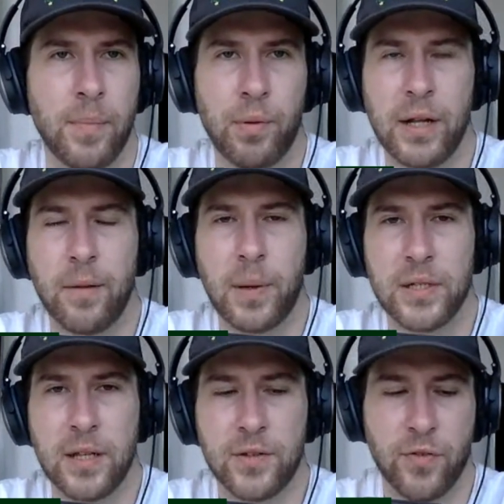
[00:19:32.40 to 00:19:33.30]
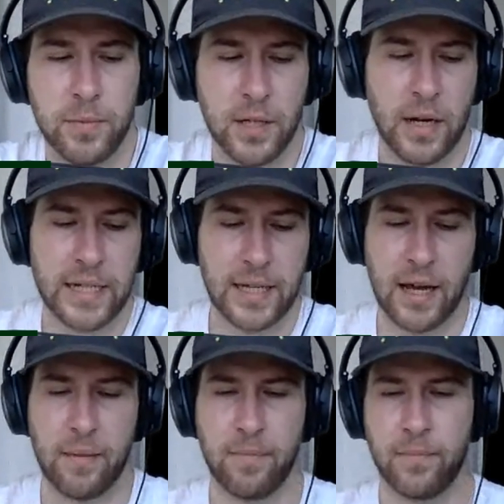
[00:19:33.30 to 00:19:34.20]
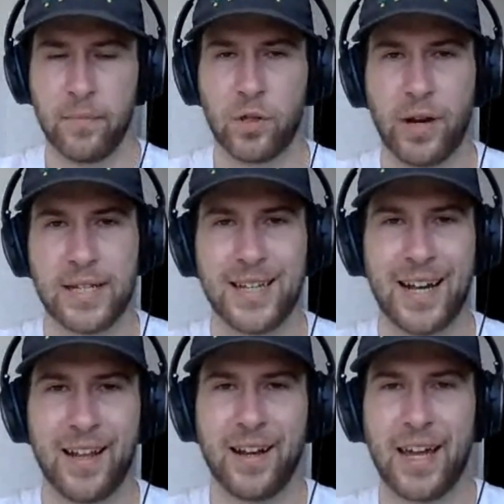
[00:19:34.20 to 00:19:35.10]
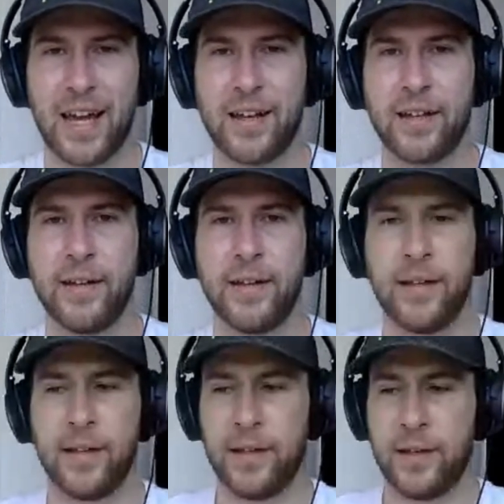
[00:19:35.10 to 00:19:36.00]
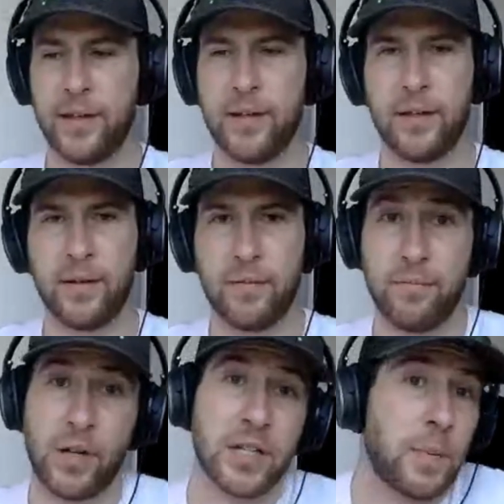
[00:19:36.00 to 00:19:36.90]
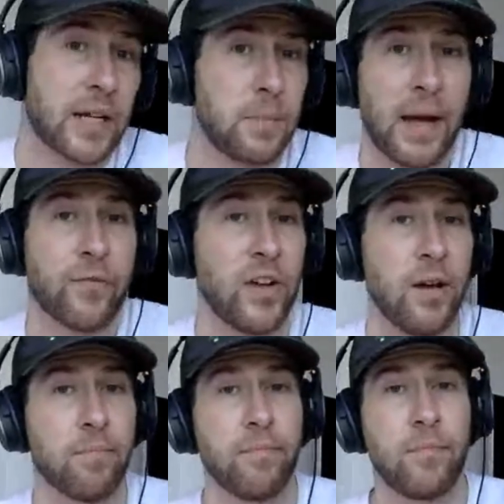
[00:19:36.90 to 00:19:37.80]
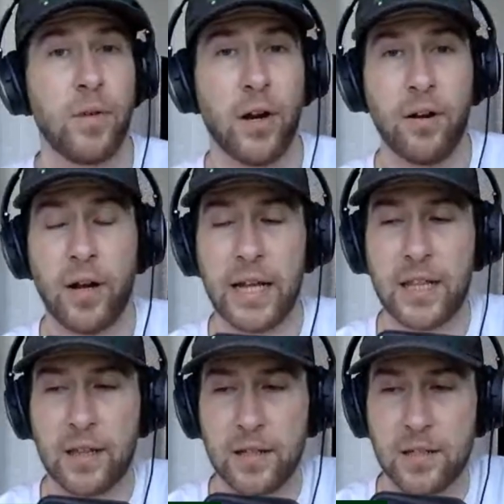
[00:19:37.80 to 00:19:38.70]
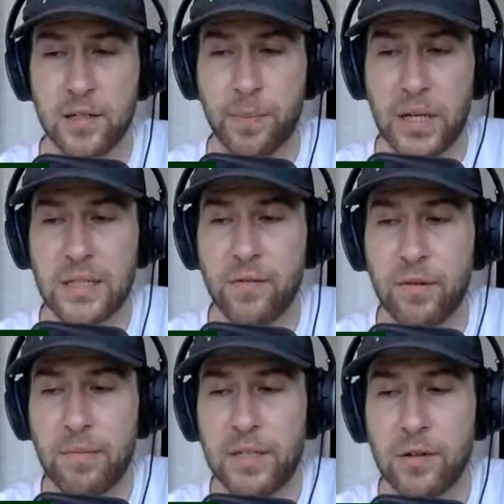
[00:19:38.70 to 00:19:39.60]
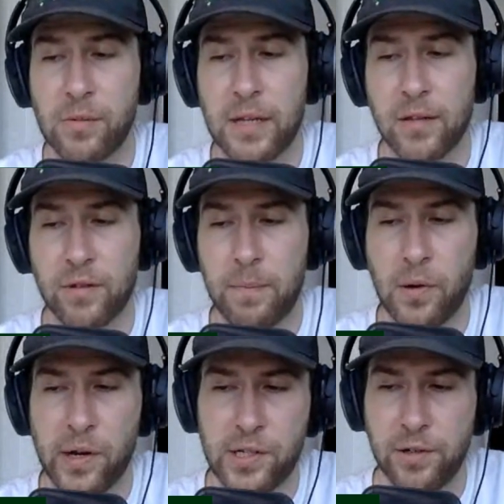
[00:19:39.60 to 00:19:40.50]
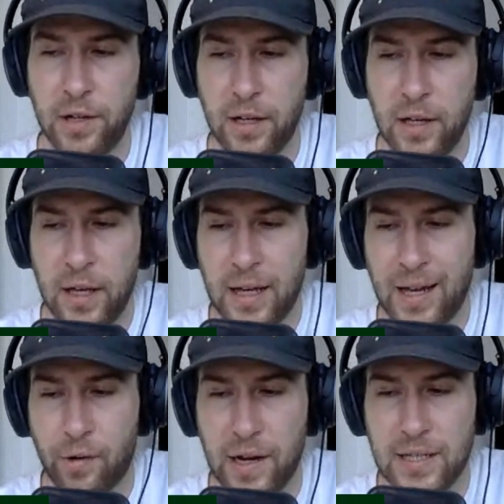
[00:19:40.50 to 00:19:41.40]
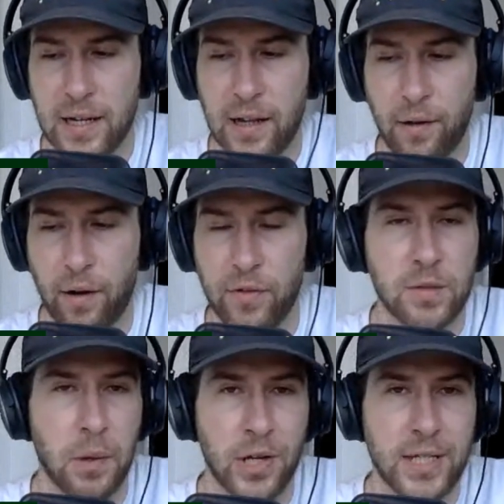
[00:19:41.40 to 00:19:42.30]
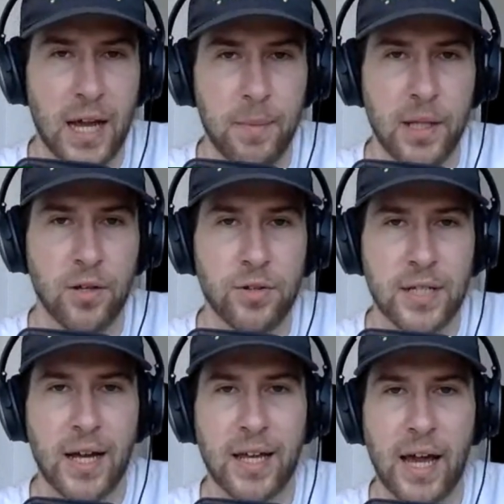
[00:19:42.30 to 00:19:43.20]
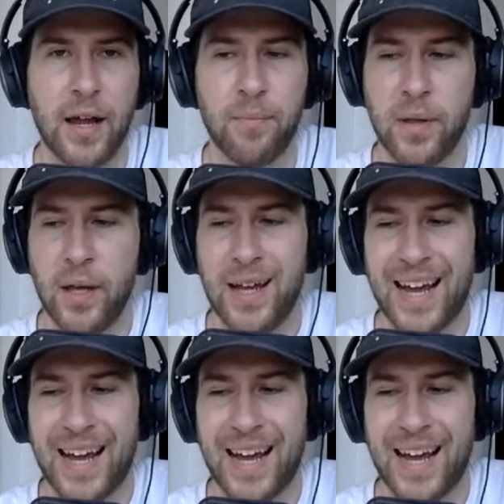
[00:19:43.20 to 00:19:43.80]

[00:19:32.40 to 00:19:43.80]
But one of the positives from tonight's game, Grayson Allen again, nice back to back for him. You know, I think that this is a positive. When we talk about the three point shooting, uh, Grayson Allen over the Spurs game and the Utah game,